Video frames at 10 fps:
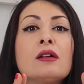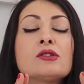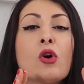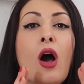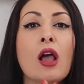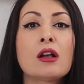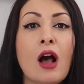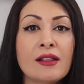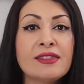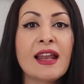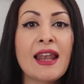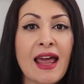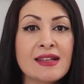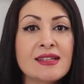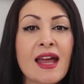So I got the
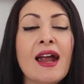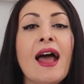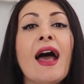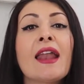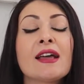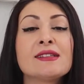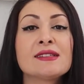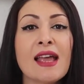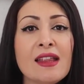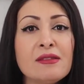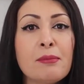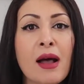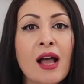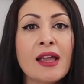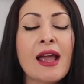letter and I sent
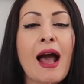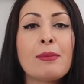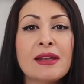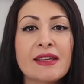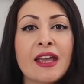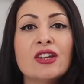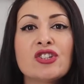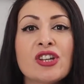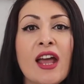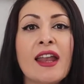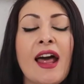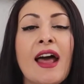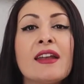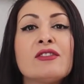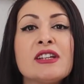my application,
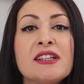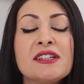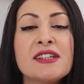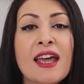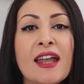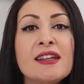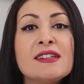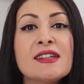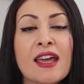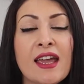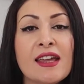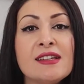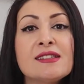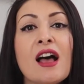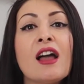and within 10
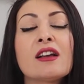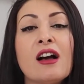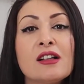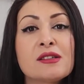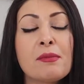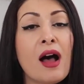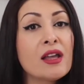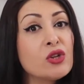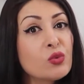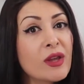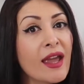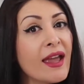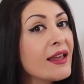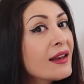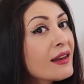days I got my
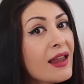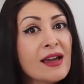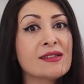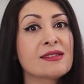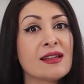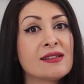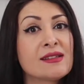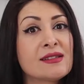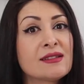UK license.